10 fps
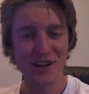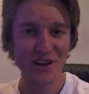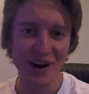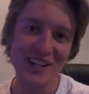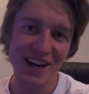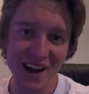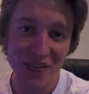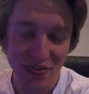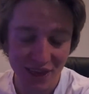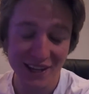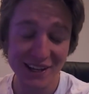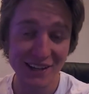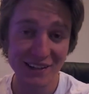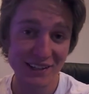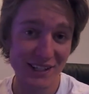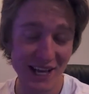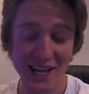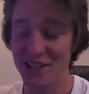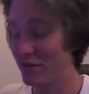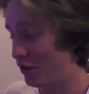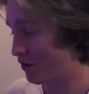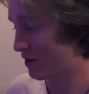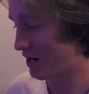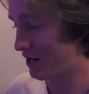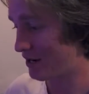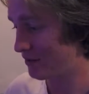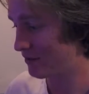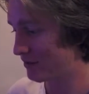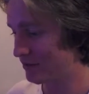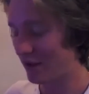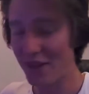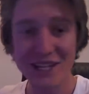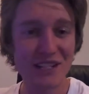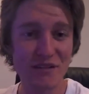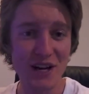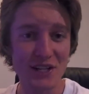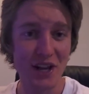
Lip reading: Guys, I think today's vlog, I think it's finished.